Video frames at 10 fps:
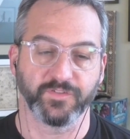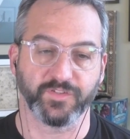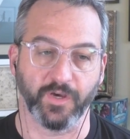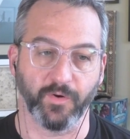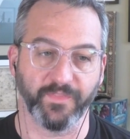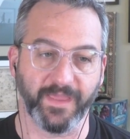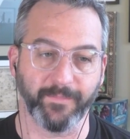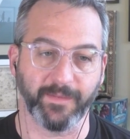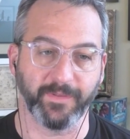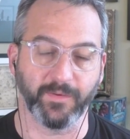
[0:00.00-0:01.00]
So that
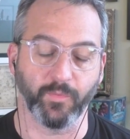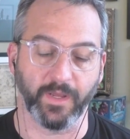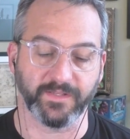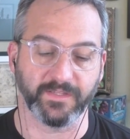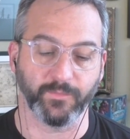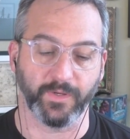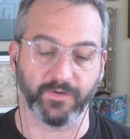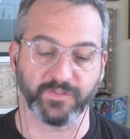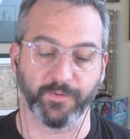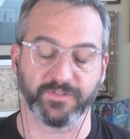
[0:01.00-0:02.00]
may be what we
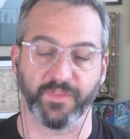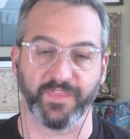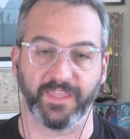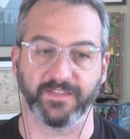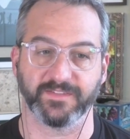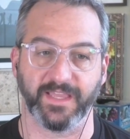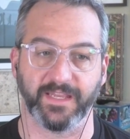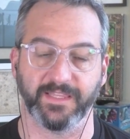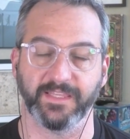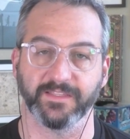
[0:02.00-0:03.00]
are supposed to think, is
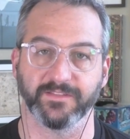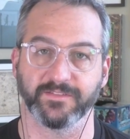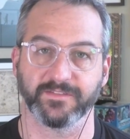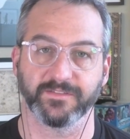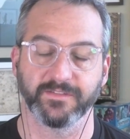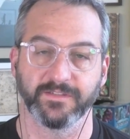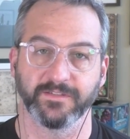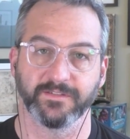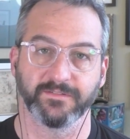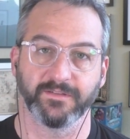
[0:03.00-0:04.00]
that he is
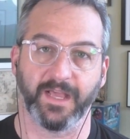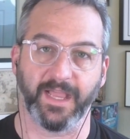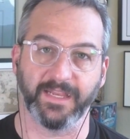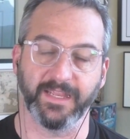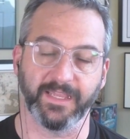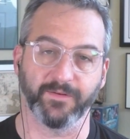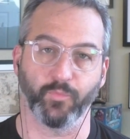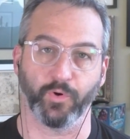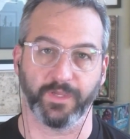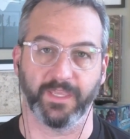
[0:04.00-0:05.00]
hiding
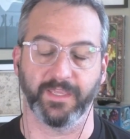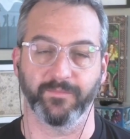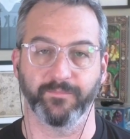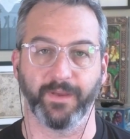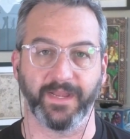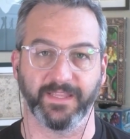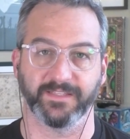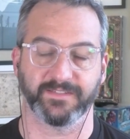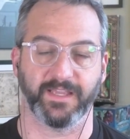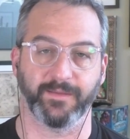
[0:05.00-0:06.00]
and working and biding
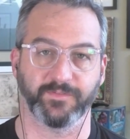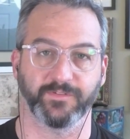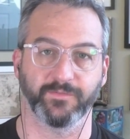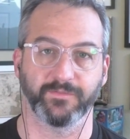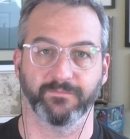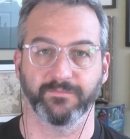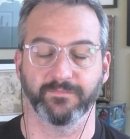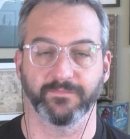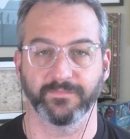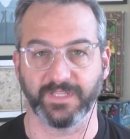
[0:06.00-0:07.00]
his time to
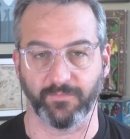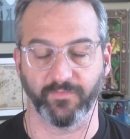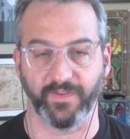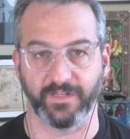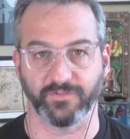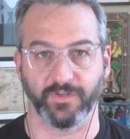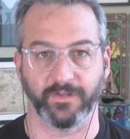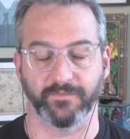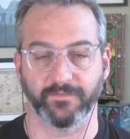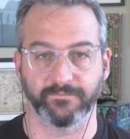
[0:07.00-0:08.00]
take revenge
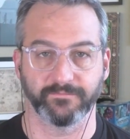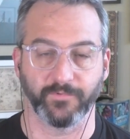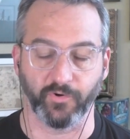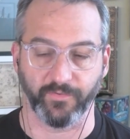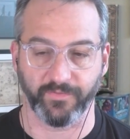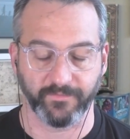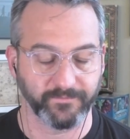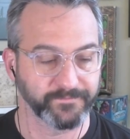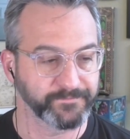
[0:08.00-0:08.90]
on Earth.